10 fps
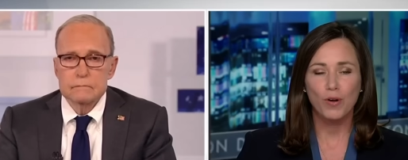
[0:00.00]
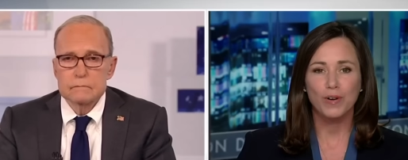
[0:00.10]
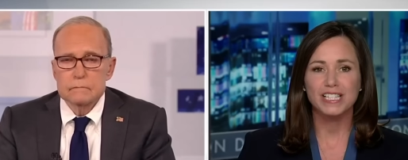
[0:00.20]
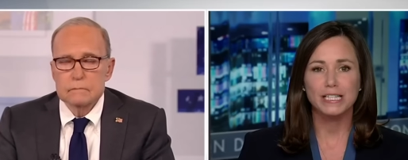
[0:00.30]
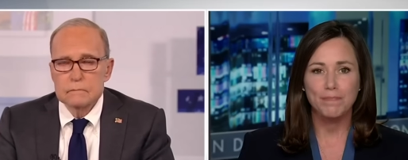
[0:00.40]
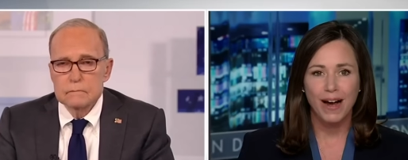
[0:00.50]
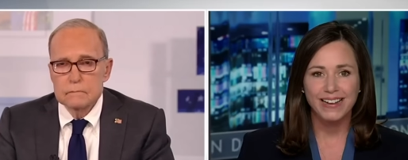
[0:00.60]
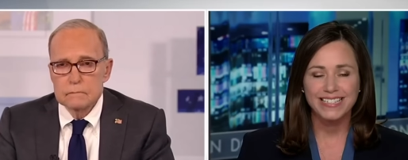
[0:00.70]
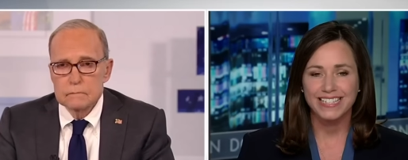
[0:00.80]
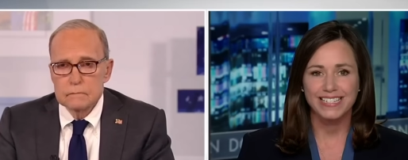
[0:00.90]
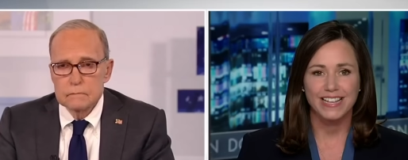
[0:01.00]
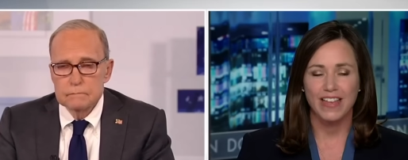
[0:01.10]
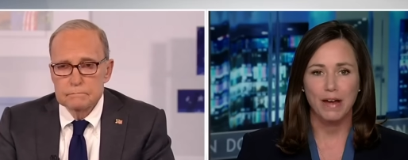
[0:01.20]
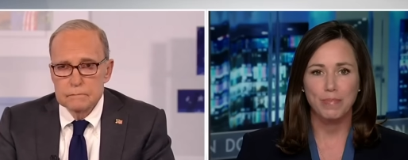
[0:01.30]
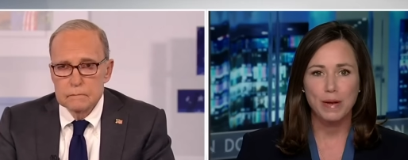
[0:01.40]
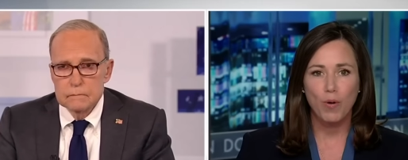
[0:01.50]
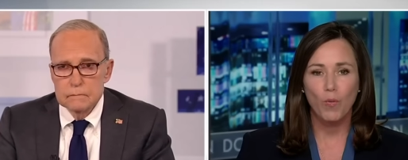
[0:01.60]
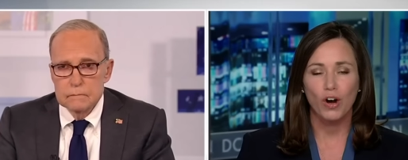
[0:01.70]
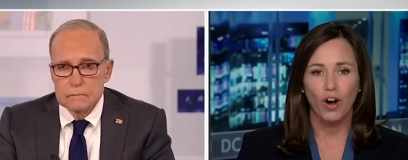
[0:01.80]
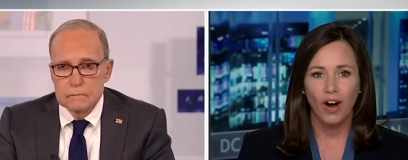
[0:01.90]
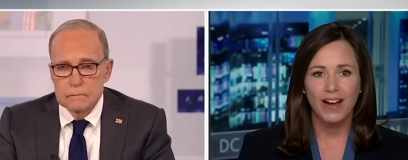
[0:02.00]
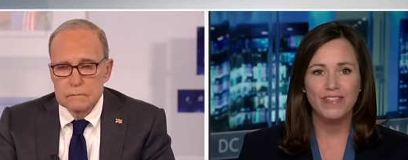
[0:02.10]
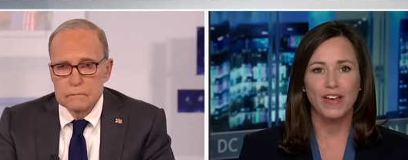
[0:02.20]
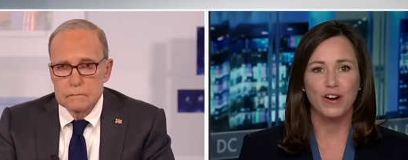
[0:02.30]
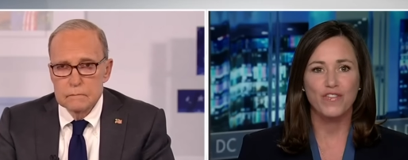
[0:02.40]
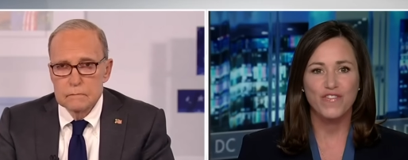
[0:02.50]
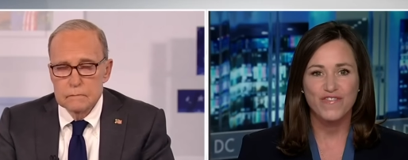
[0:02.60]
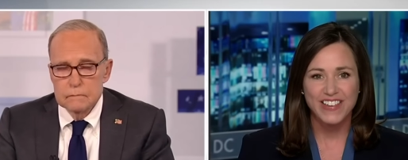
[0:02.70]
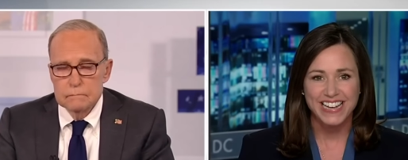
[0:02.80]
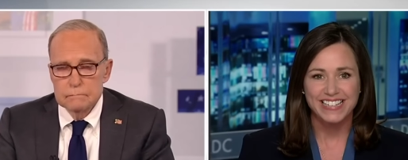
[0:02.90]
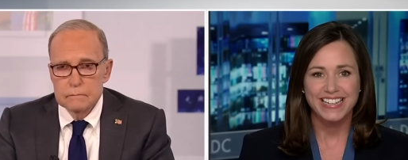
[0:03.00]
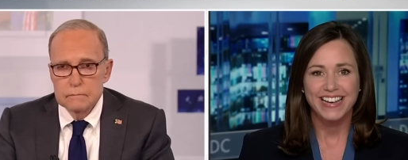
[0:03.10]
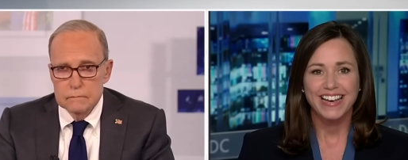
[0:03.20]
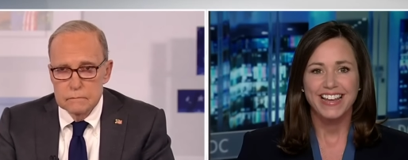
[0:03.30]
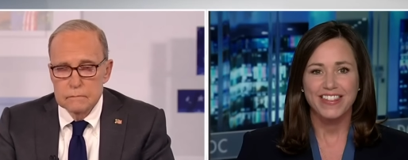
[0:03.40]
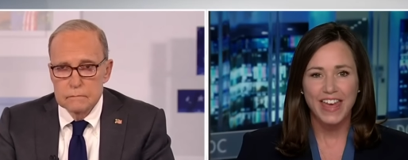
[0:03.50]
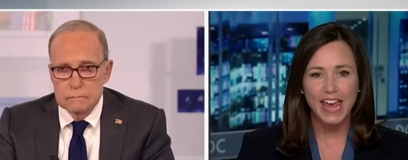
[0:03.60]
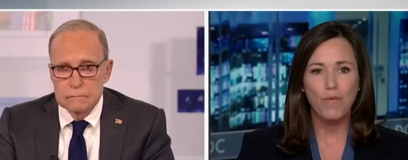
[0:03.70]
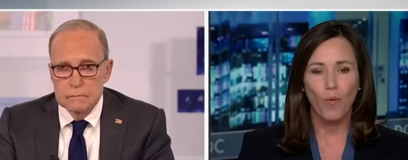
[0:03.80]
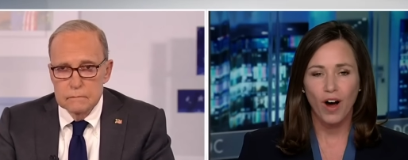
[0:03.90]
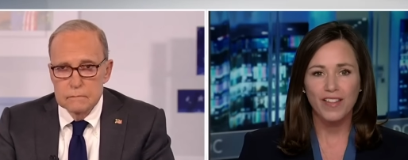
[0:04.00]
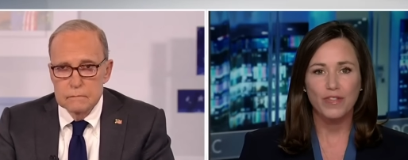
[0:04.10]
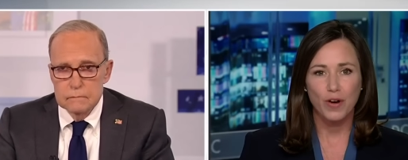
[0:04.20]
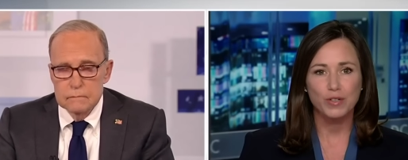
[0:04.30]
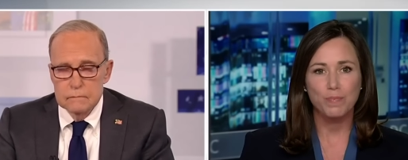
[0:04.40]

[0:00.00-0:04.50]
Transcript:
Speaker 1: responding to that. People were on their feet. They want those